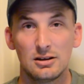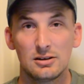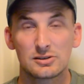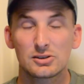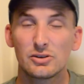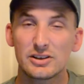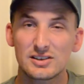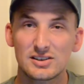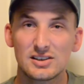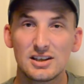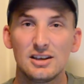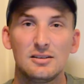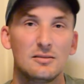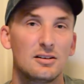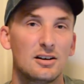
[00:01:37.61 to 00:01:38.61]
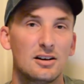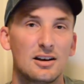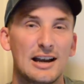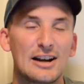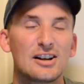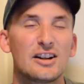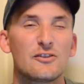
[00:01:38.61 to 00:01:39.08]
So let's see,
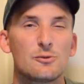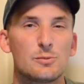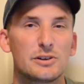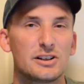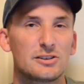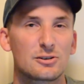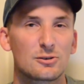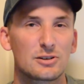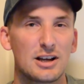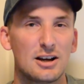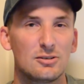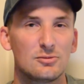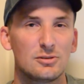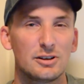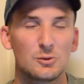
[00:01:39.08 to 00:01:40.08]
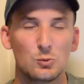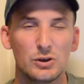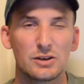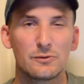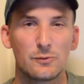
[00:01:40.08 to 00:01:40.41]
how did everybody turn out in week